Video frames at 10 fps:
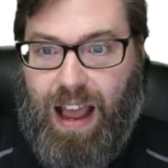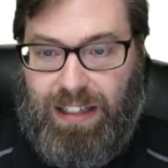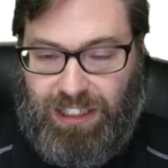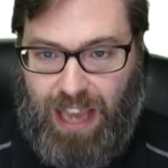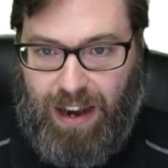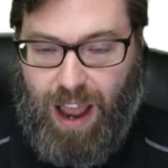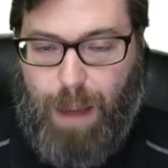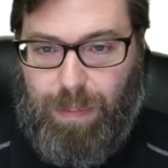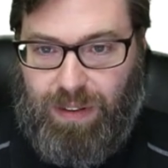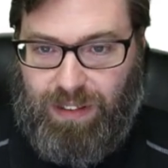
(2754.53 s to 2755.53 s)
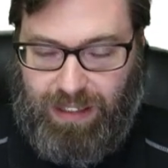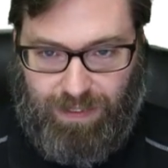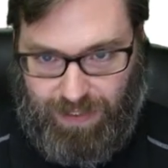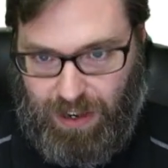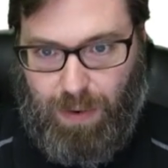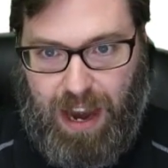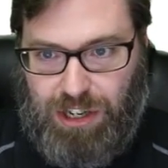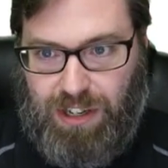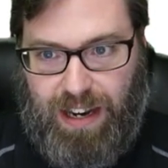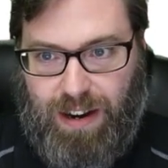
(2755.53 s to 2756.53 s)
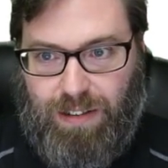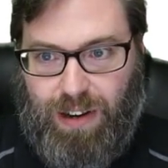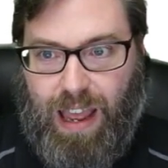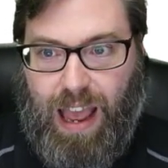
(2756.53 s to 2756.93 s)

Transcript: set up configuration here.